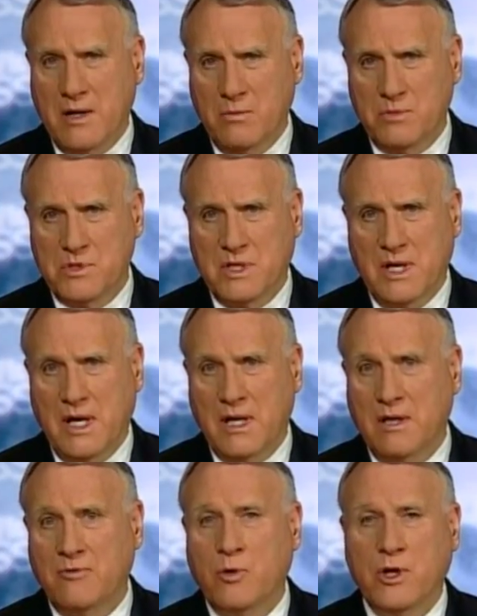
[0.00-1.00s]
items,
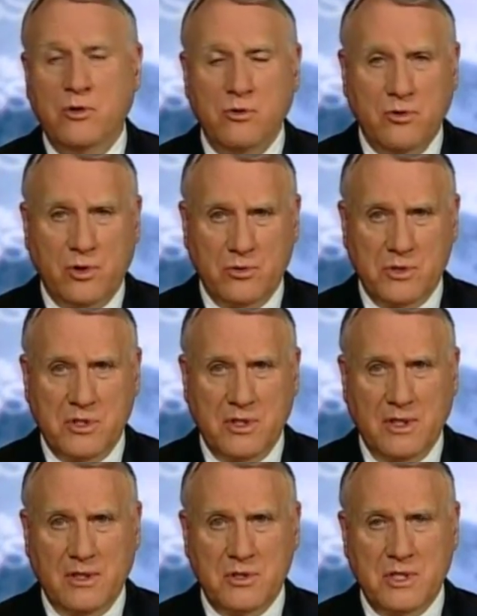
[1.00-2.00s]
and if we do those
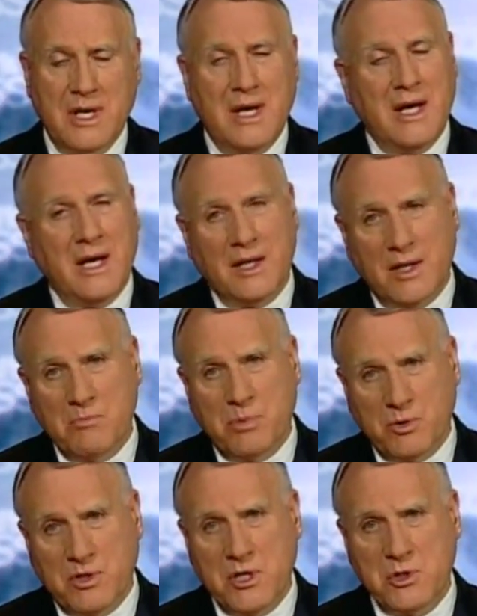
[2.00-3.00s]
things and then
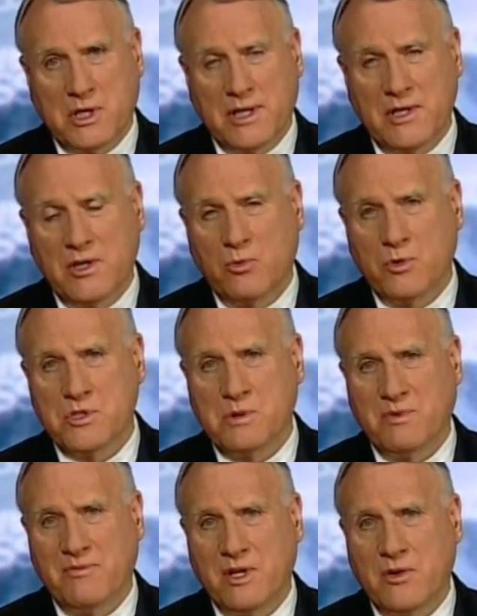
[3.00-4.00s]
potentially deal with
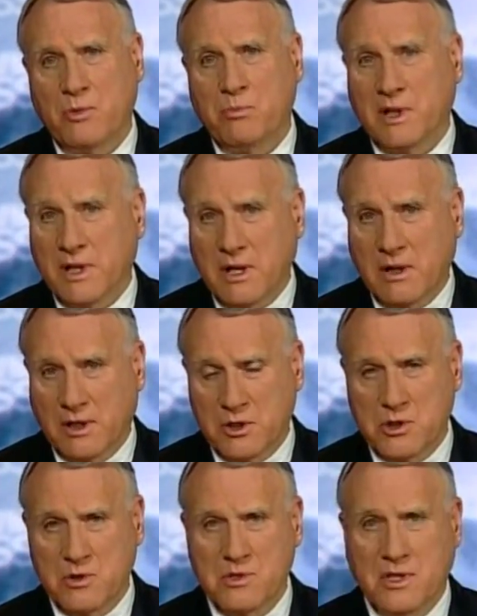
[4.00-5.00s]
some of the other political
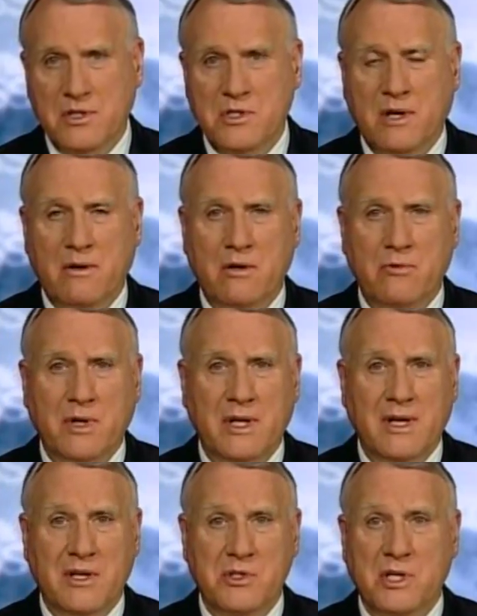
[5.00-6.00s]
issues that Senator
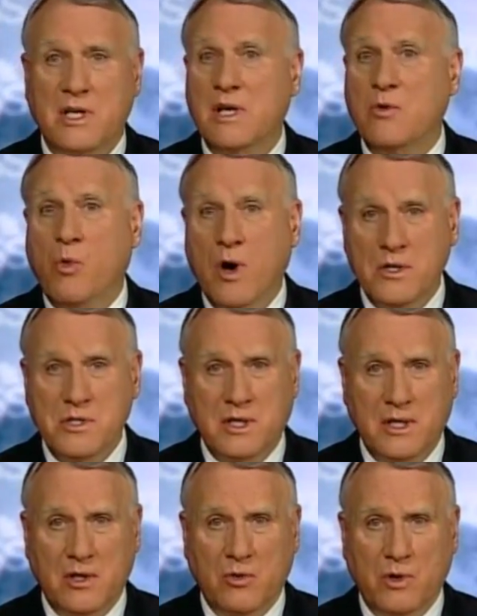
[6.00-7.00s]
Reid has said he wants
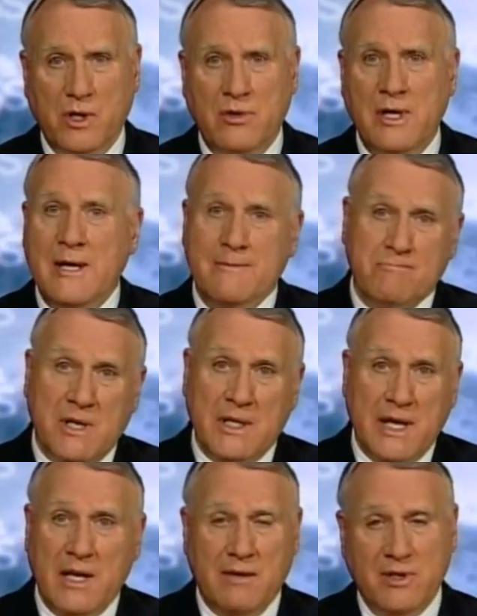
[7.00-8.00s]
to deal with,
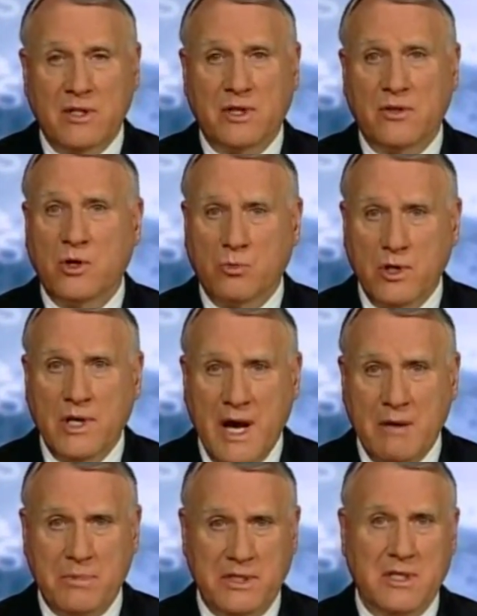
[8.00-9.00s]
in that event, then there would
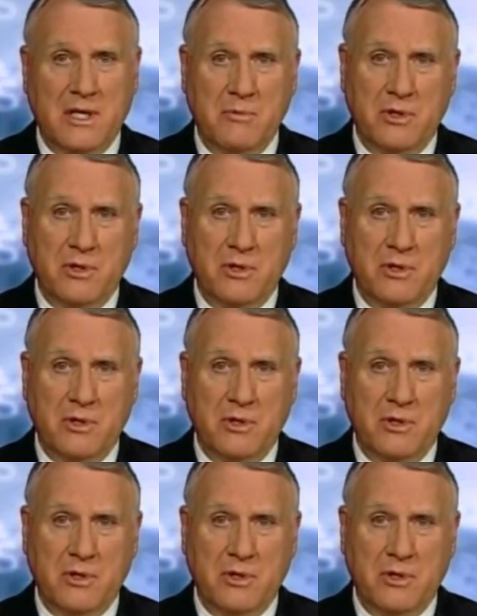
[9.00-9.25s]
not be time.